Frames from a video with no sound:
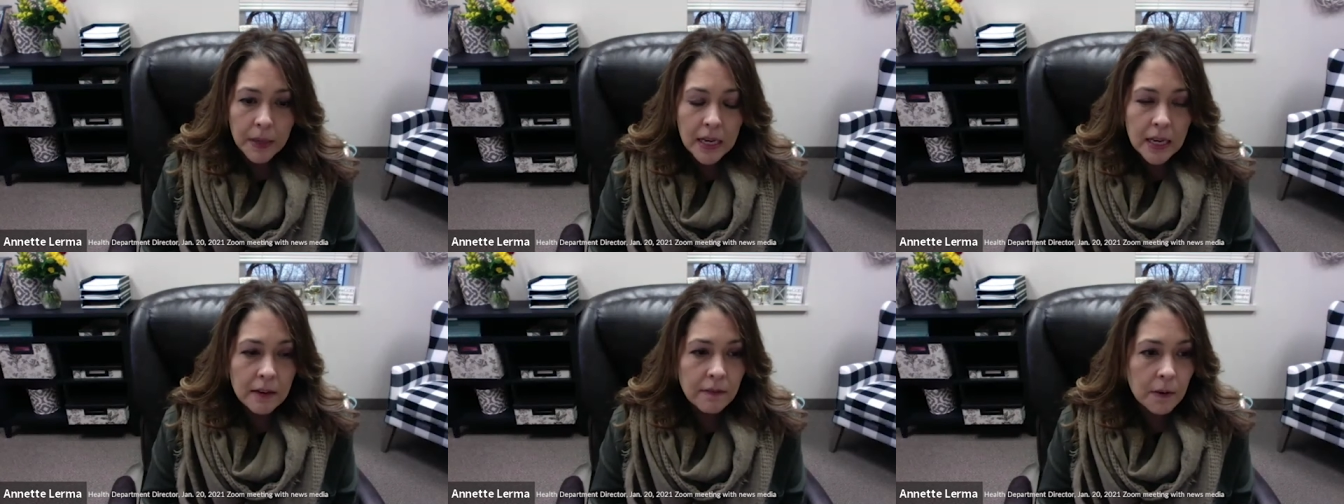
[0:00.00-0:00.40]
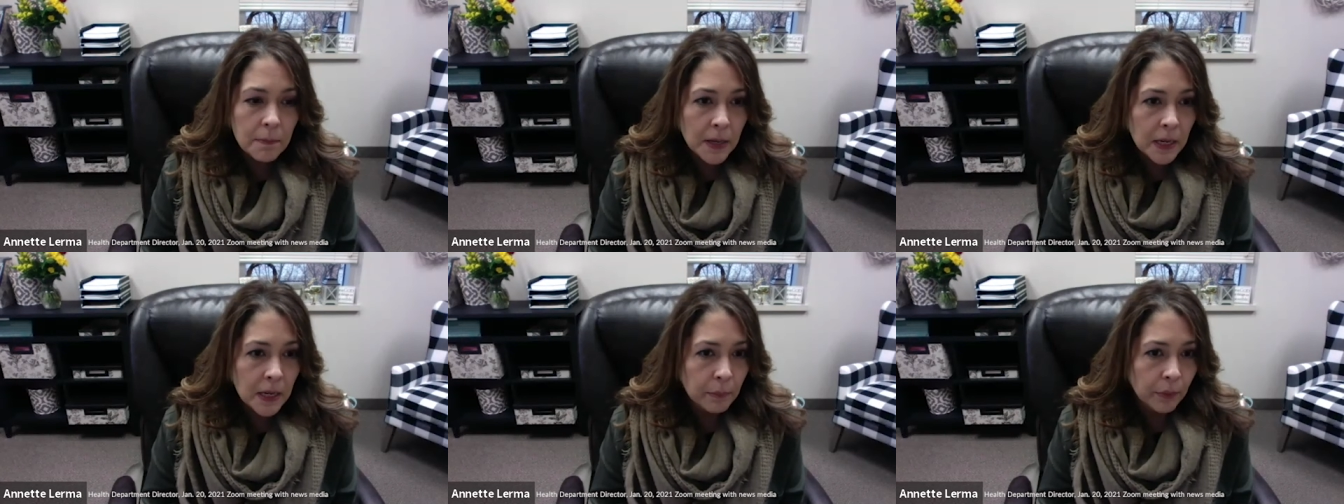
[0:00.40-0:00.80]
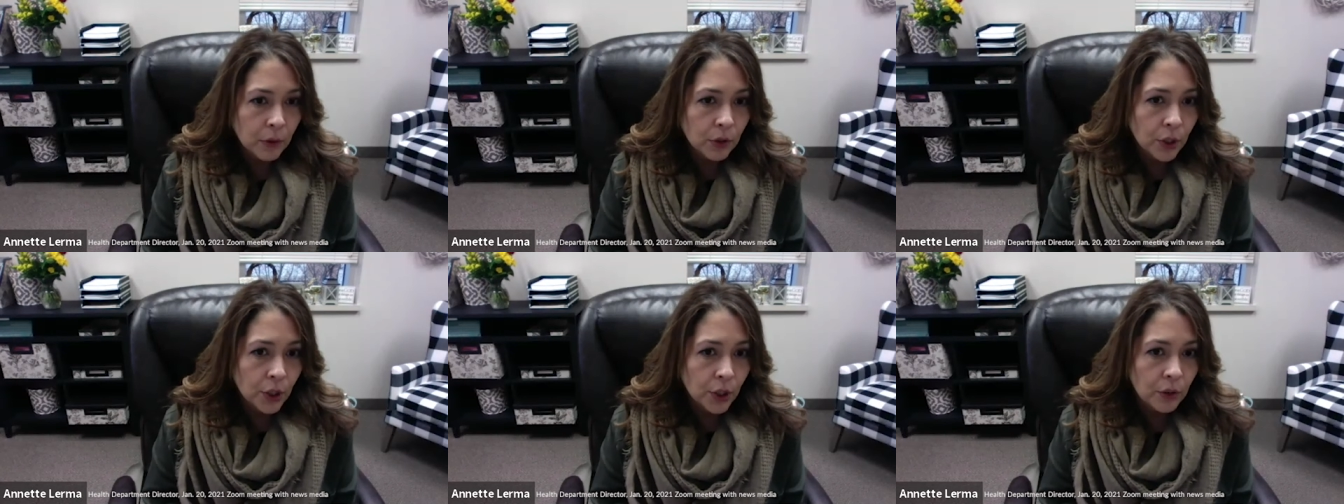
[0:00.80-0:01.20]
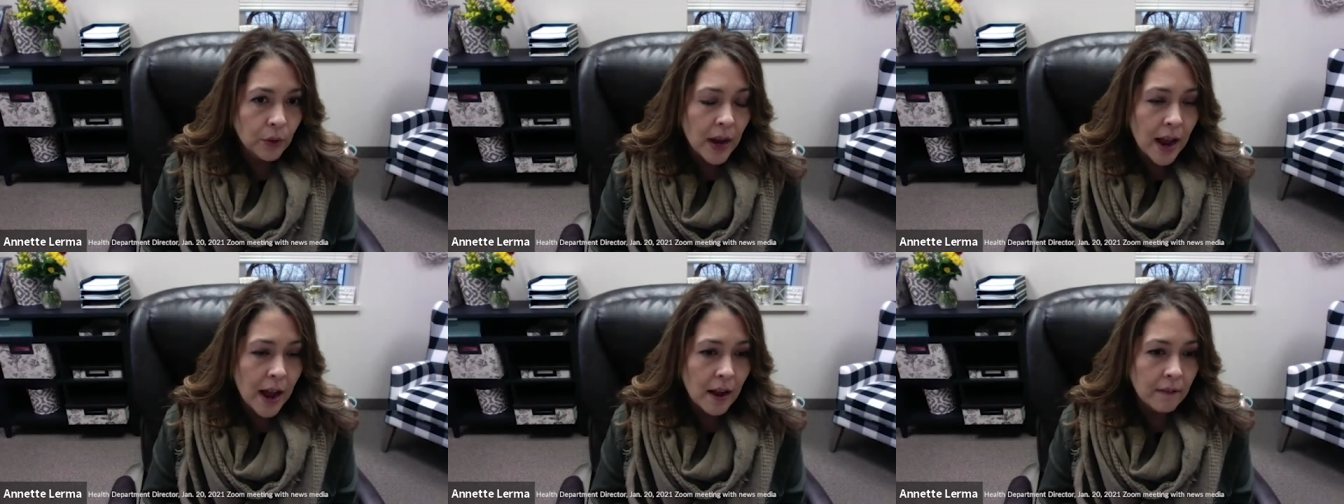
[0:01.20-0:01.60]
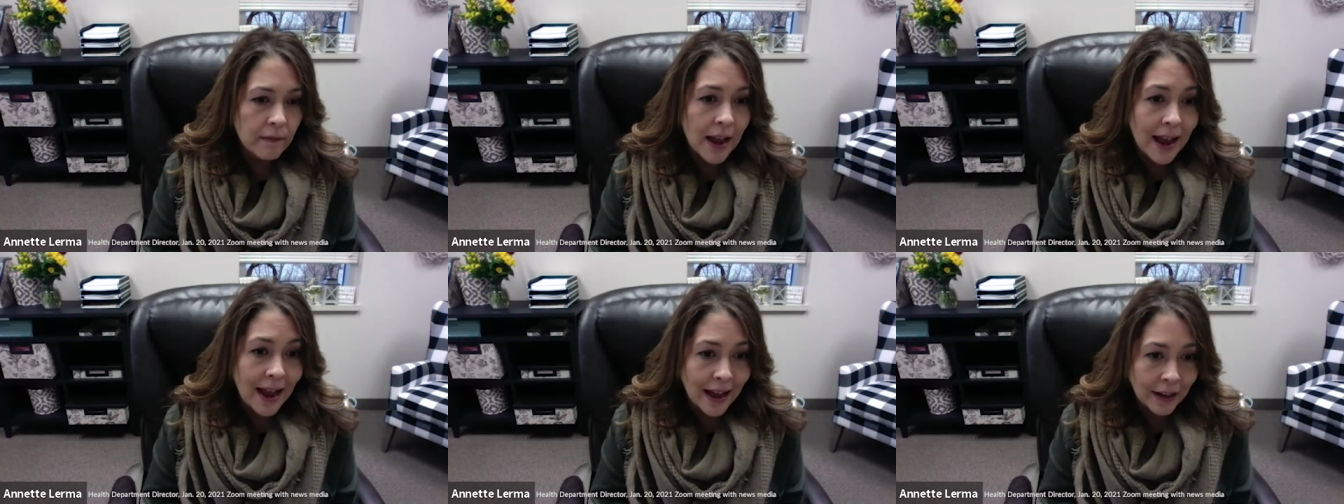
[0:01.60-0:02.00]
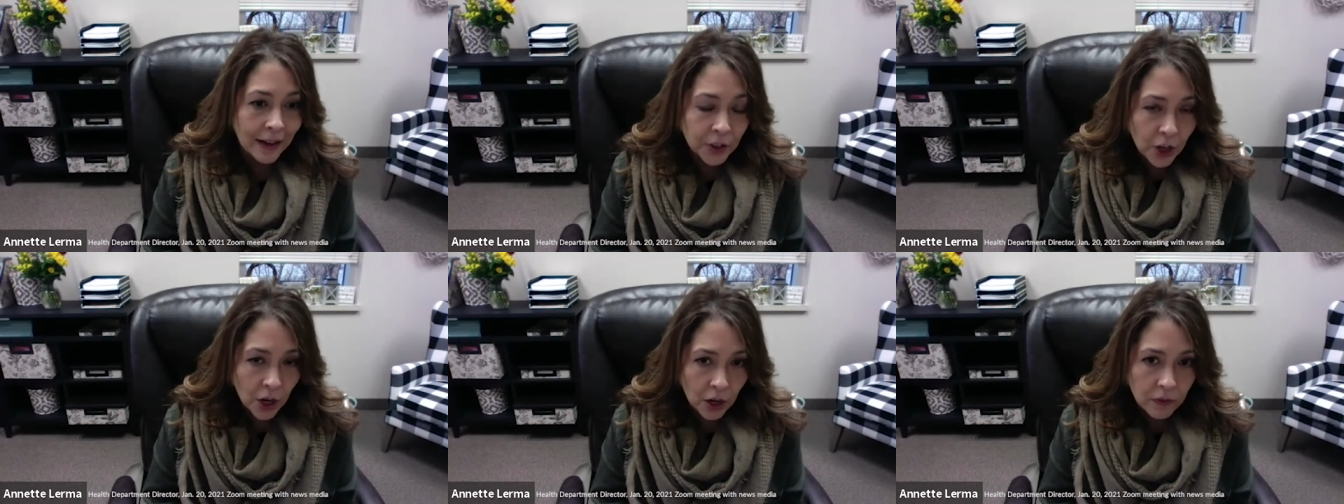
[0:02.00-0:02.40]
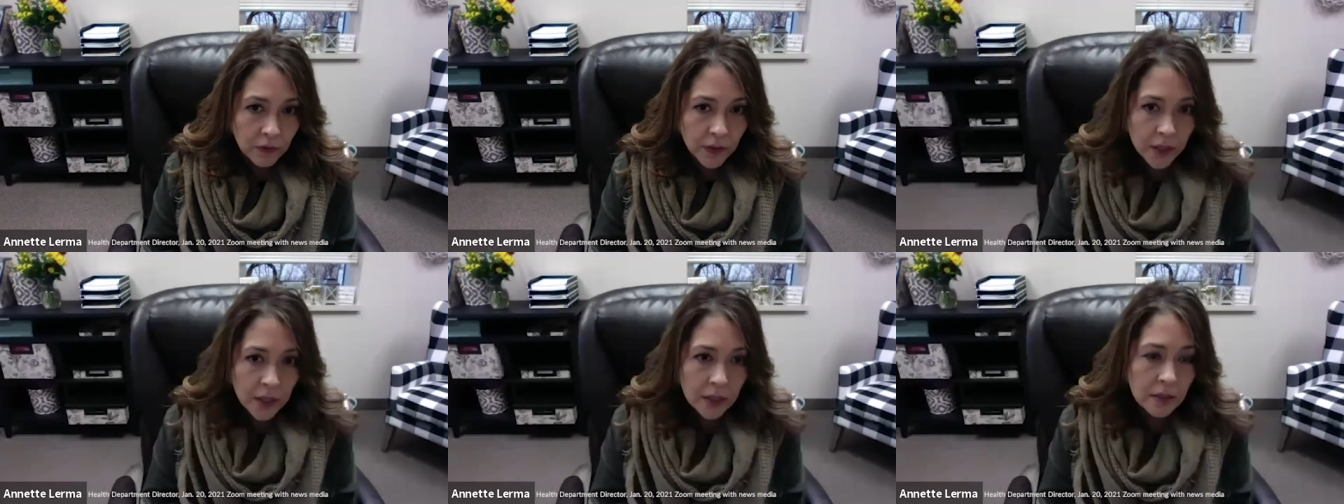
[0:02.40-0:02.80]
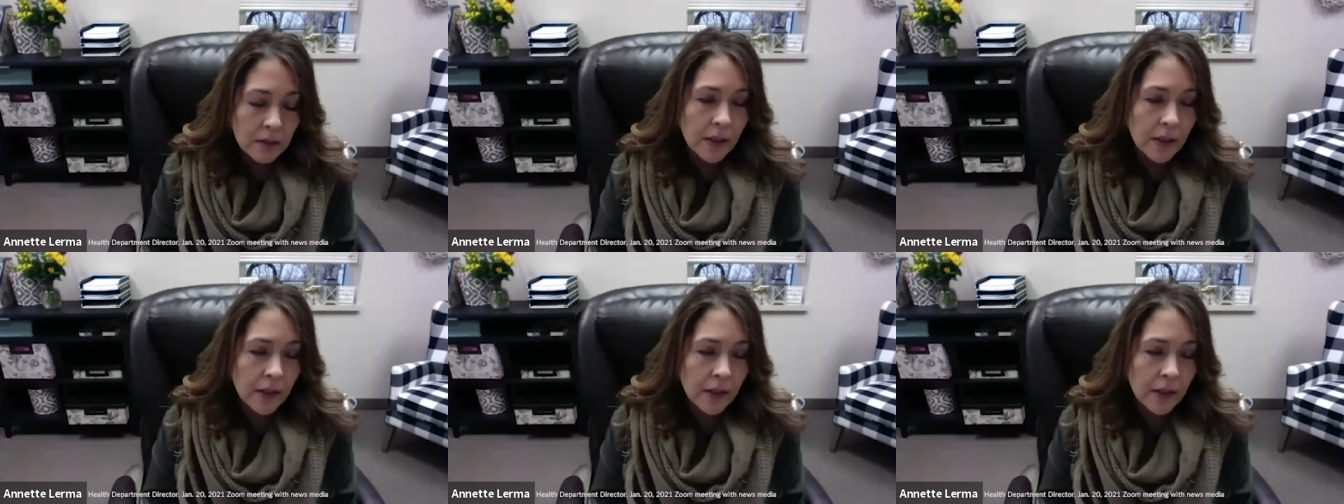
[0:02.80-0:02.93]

even people who have had COVID,